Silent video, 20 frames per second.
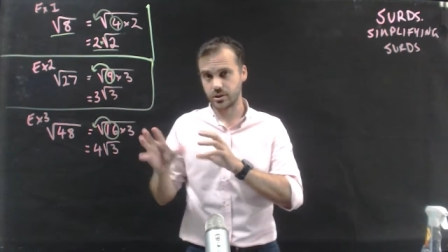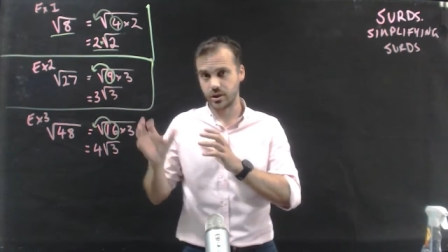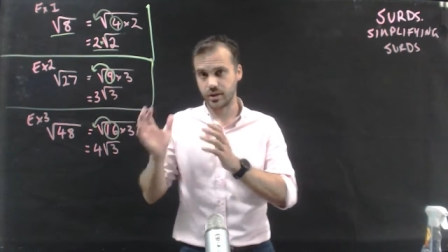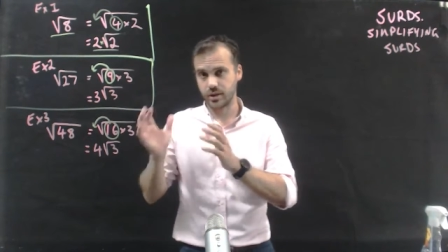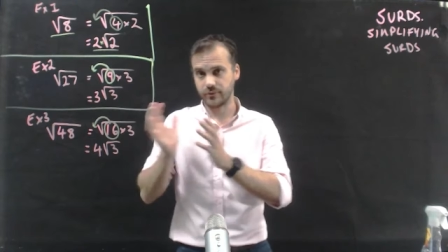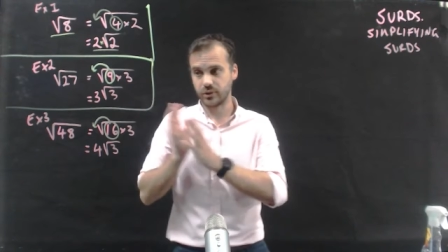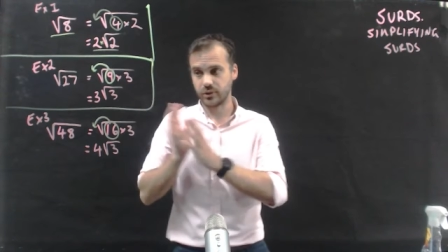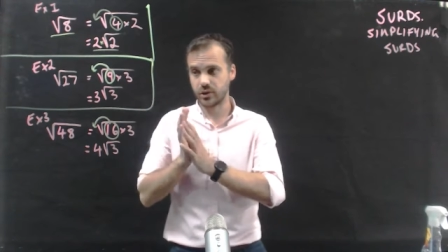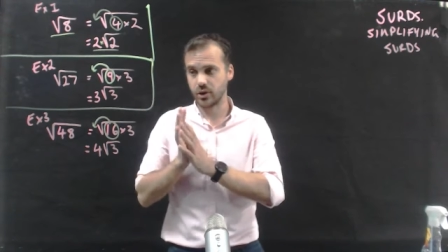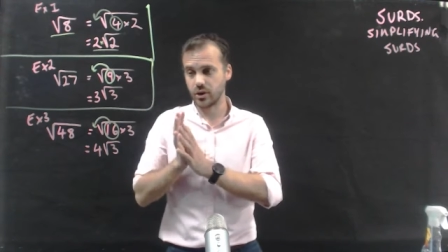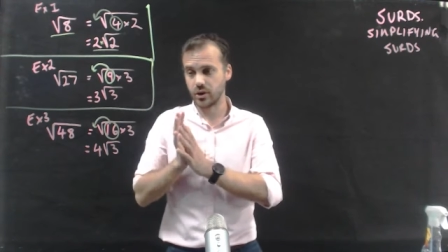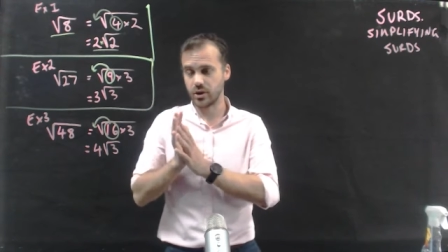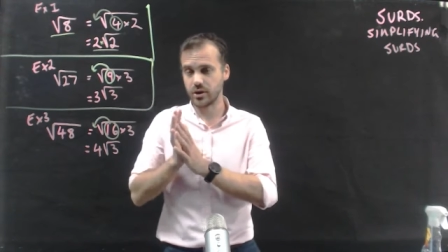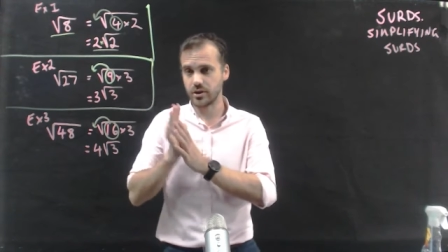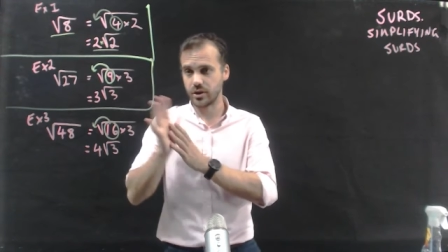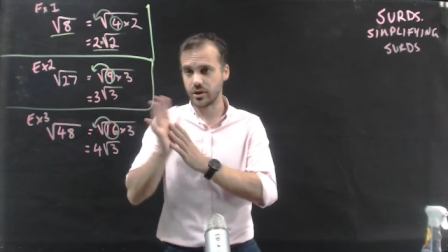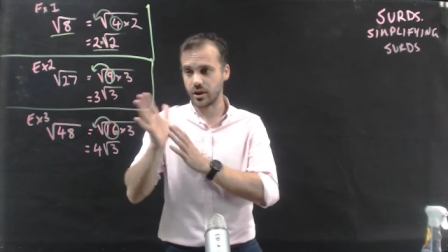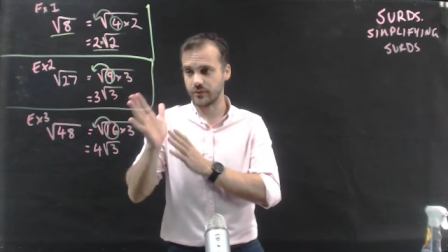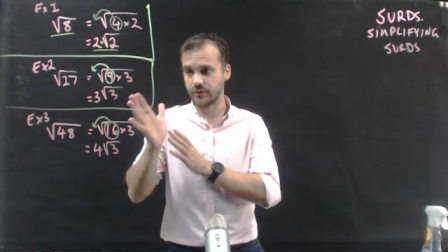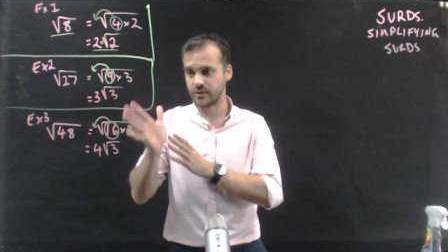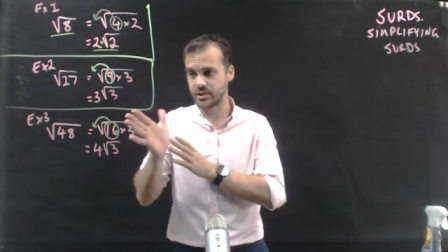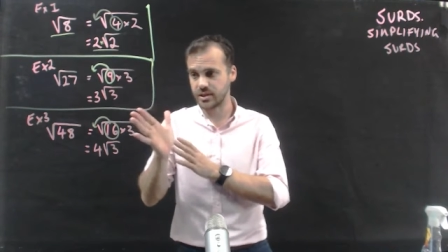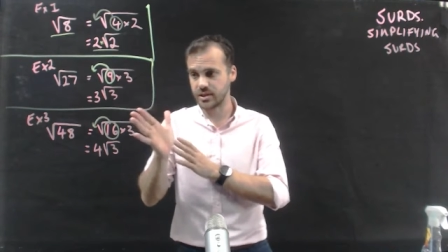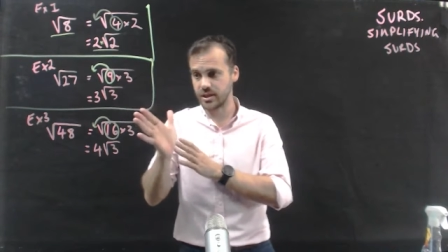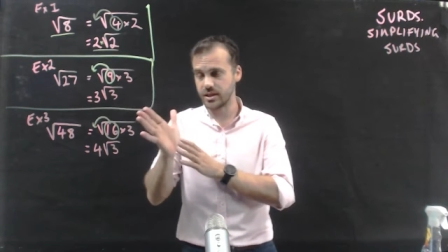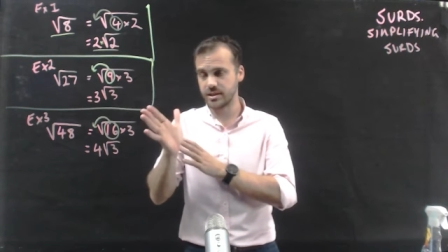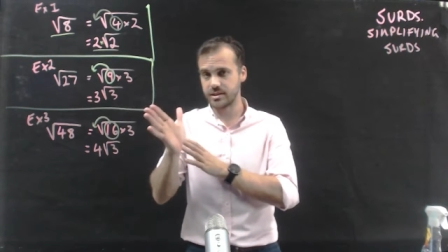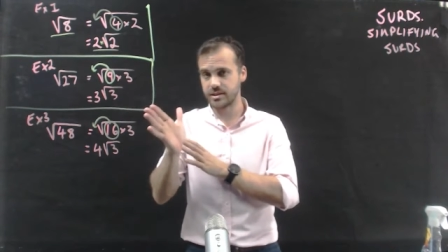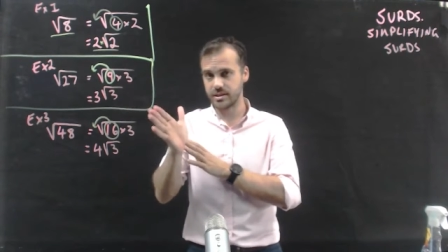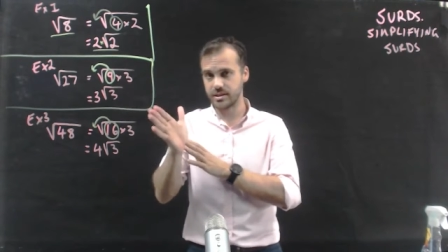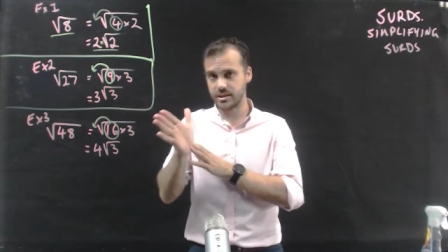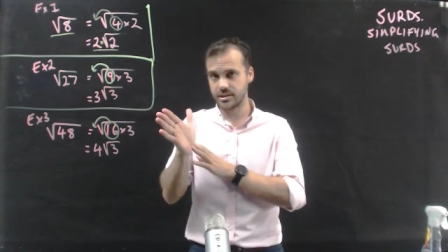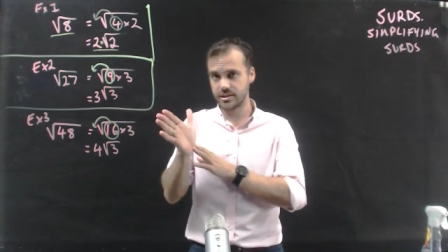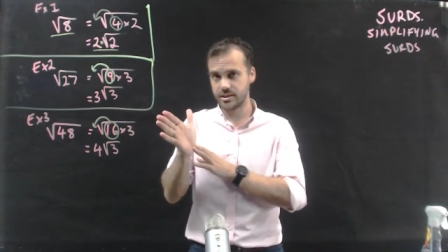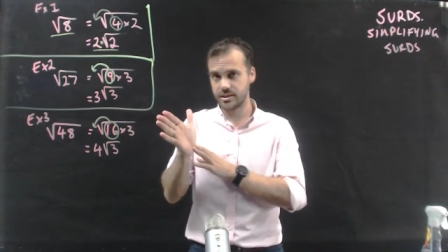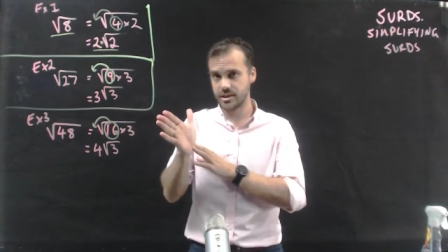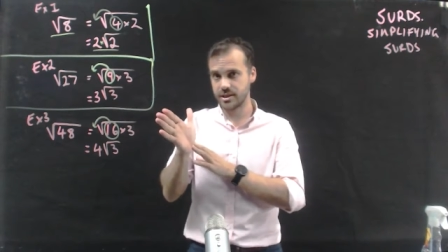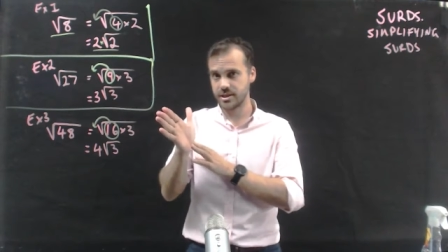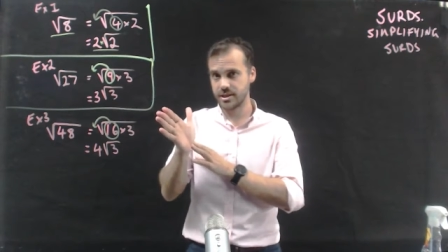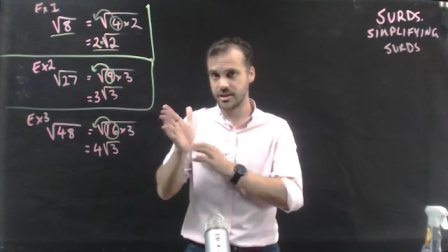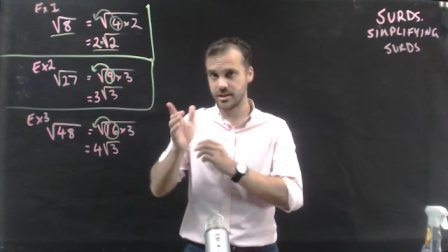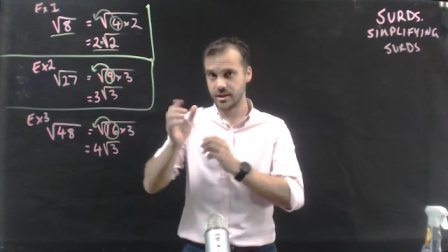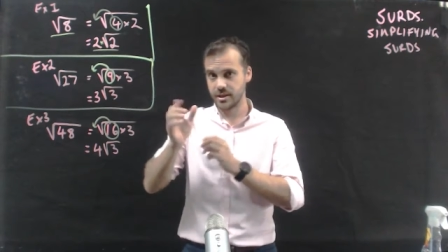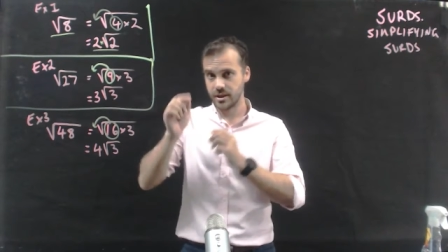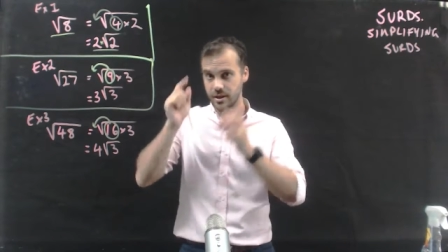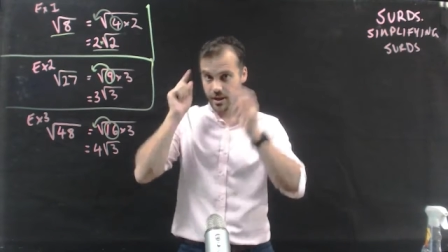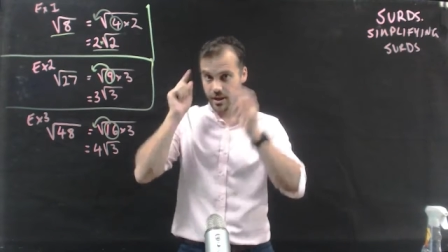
I've gone, I've seen 16,